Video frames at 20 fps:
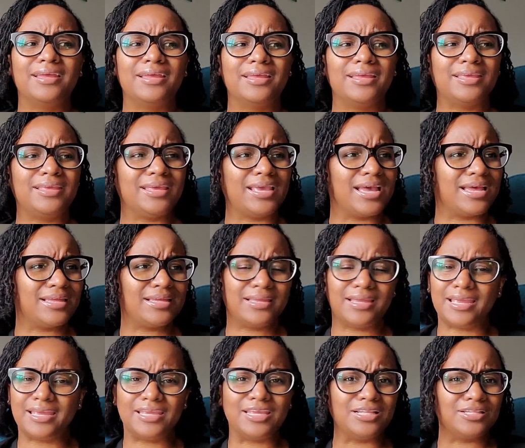He
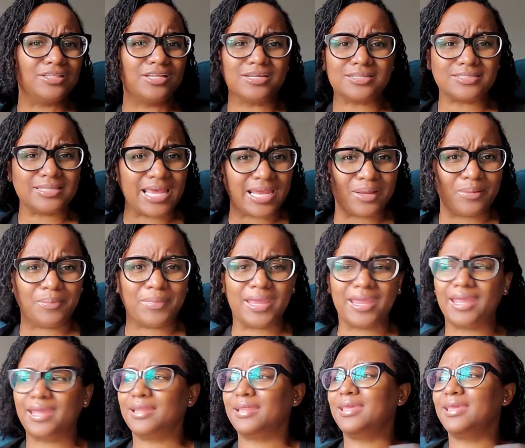he looks like a man.